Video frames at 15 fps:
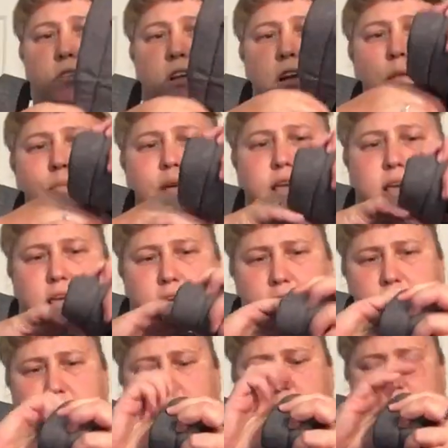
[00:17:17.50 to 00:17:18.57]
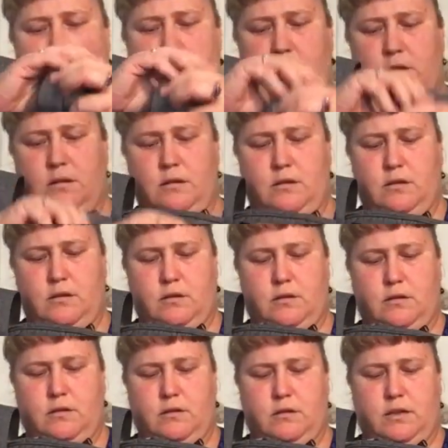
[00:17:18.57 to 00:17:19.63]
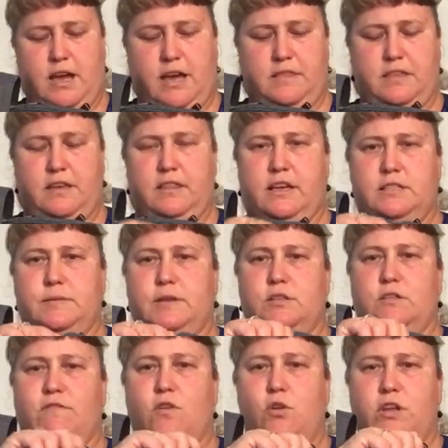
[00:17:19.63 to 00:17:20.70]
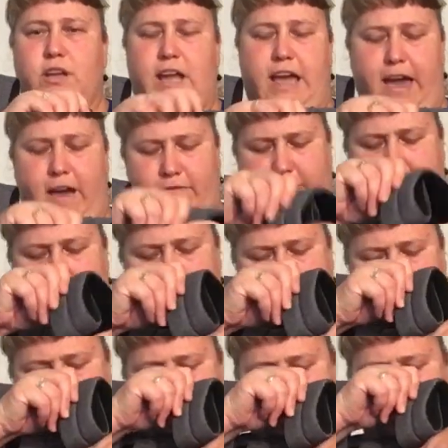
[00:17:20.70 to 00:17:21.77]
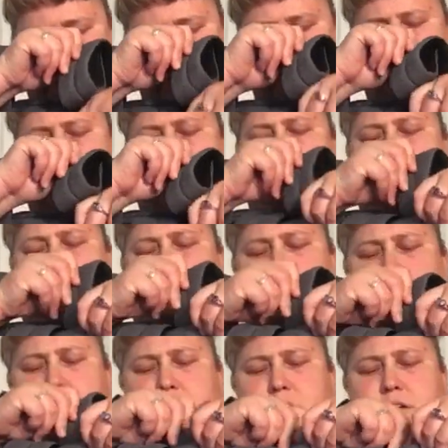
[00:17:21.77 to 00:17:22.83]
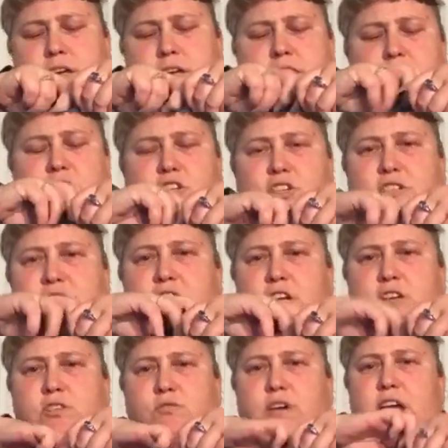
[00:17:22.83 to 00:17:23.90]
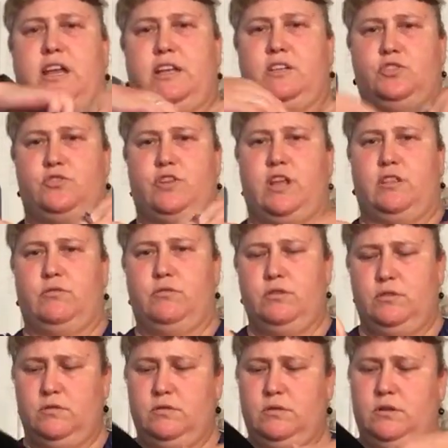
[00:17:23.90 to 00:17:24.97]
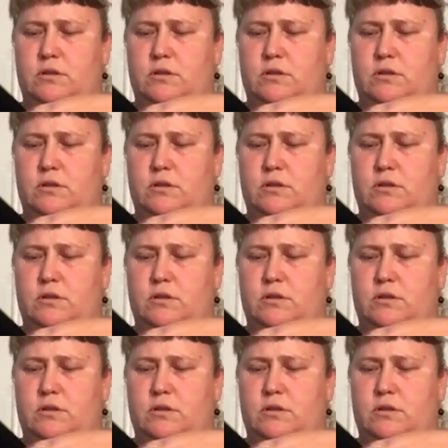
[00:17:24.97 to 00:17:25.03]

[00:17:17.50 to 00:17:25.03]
it up again. Yeah, I think that's right. So fold it in half, half again, and then just tucks right in straight through.